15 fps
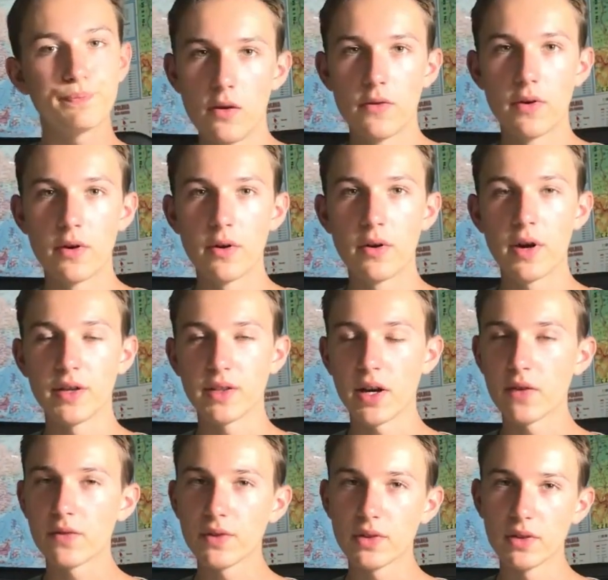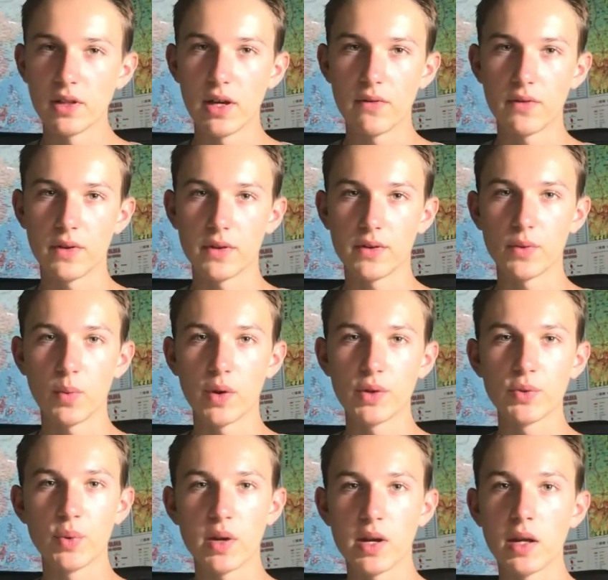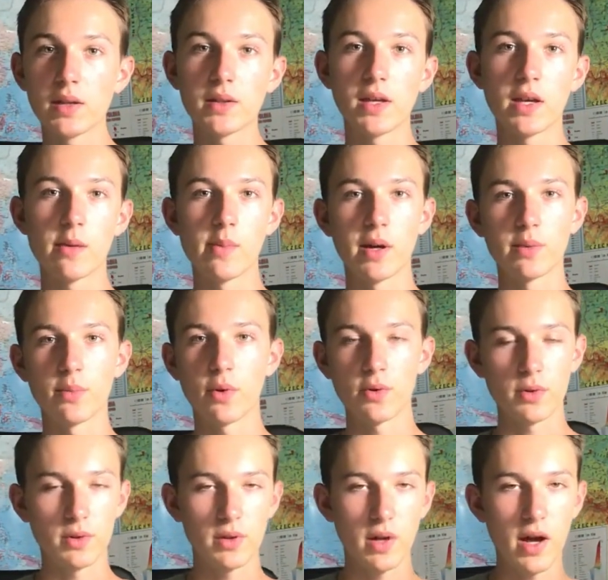For an iPhone 11 128GB model,